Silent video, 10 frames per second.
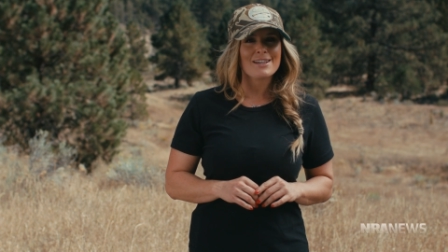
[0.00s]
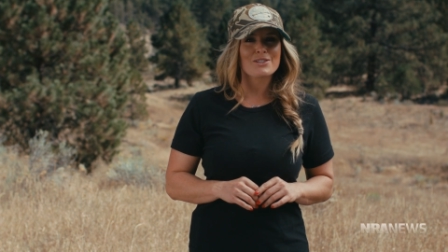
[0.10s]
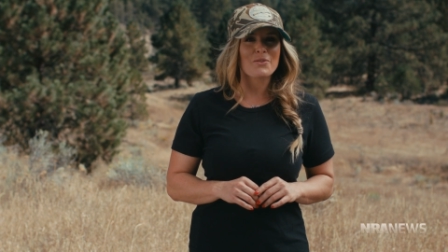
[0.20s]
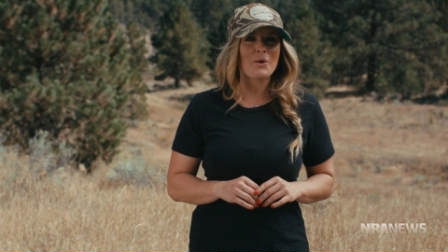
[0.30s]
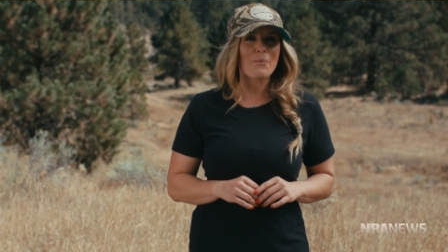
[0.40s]

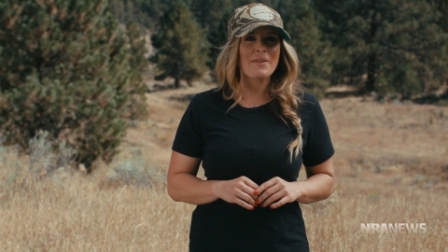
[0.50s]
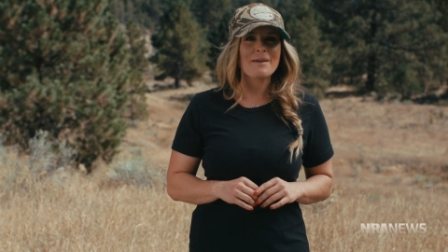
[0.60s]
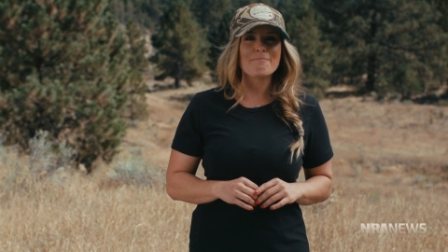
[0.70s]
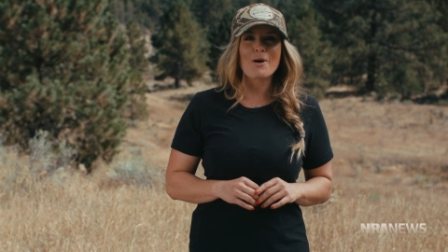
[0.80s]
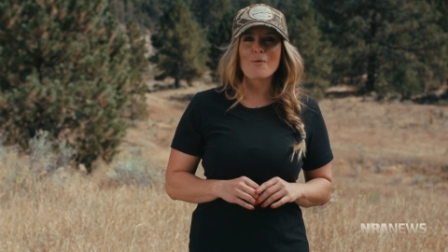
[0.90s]
so that when
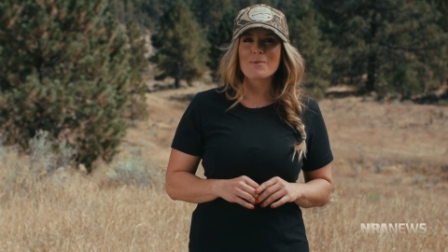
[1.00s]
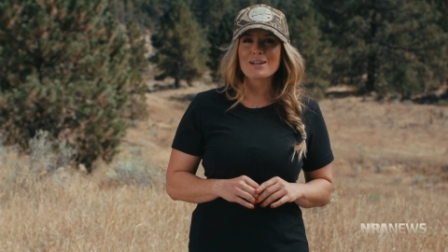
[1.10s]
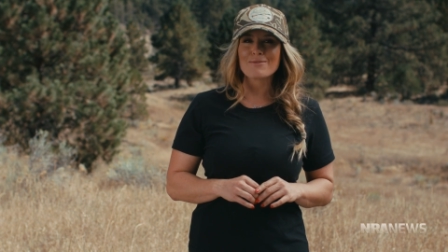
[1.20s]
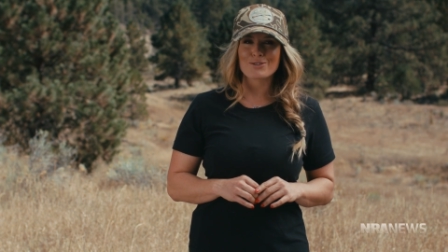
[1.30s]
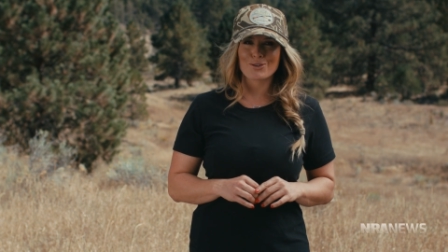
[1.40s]
the
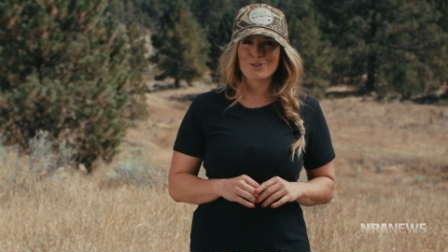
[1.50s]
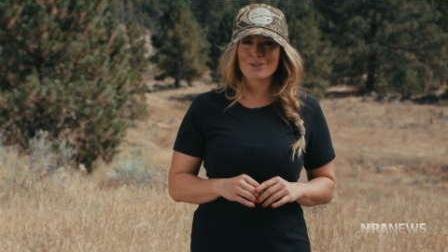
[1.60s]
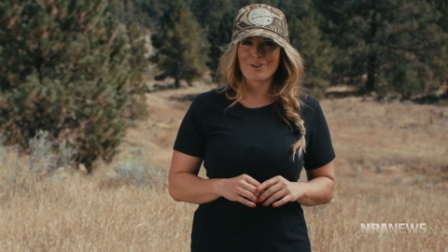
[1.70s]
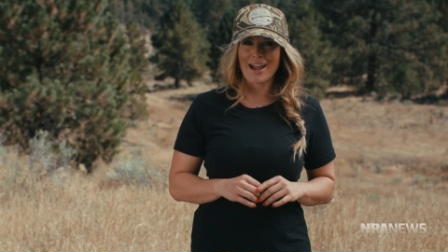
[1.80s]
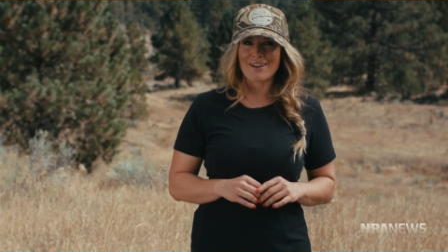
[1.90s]
moment of truth
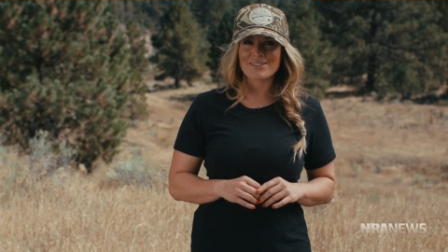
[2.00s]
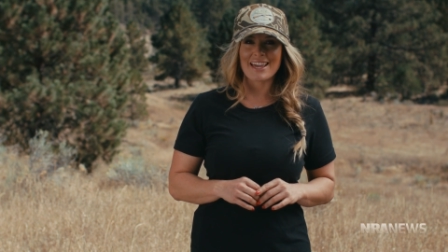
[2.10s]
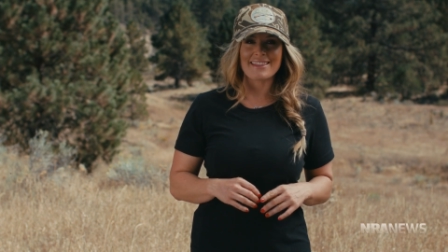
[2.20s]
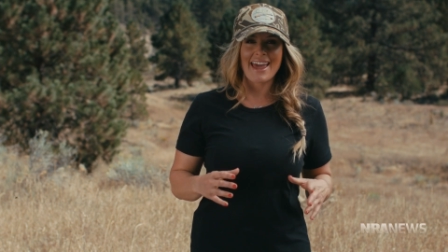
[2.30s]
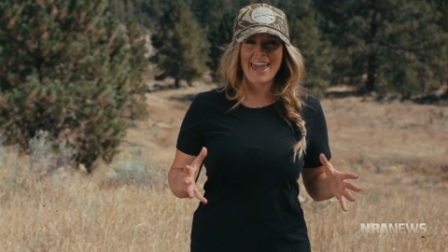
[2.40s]
arrives
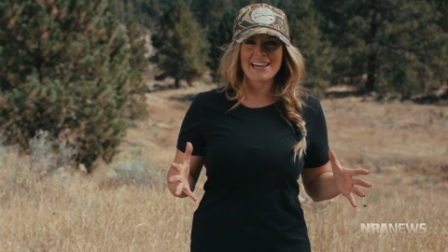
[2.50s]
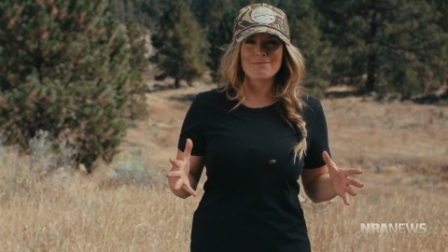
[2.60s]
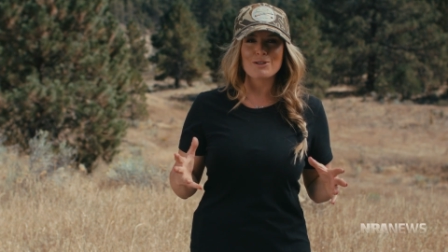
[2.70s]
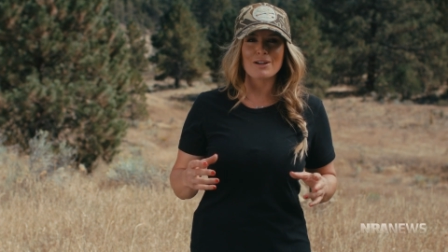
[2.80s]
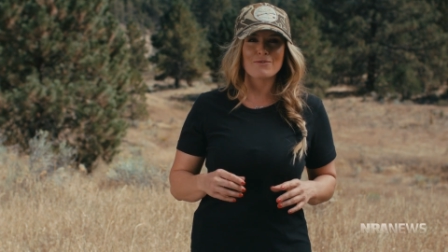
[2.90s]
and the
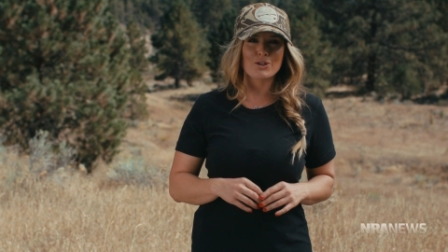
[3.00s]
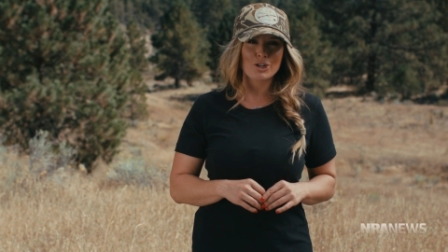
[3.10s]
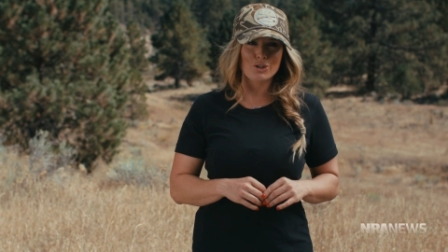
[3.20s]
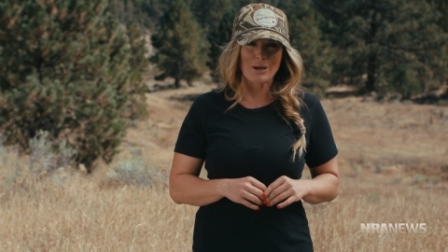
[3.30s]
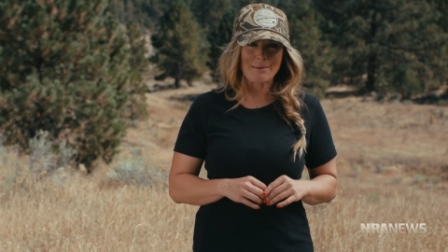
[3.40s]
animal of
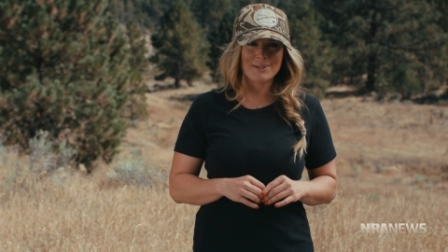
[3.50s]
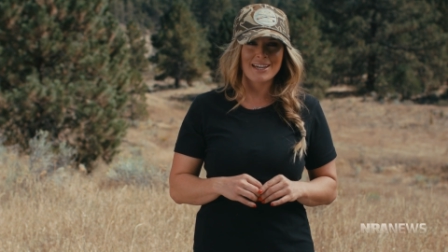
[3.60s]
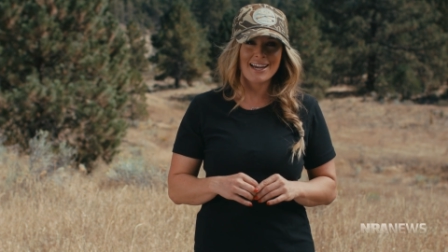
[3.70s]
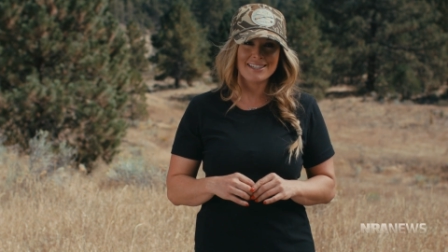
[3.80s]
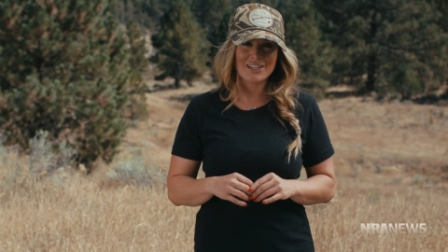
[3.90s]
your
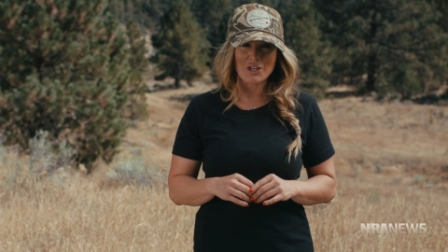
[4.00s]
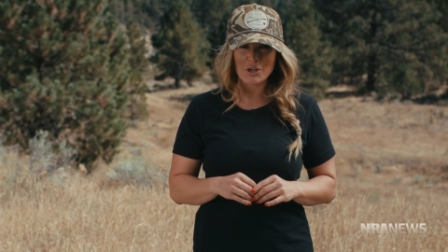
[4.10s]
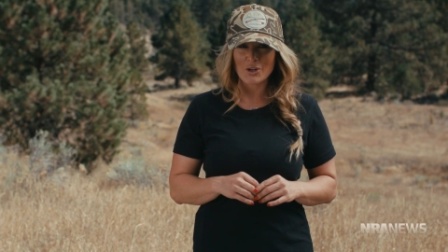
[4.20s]
dreams is in your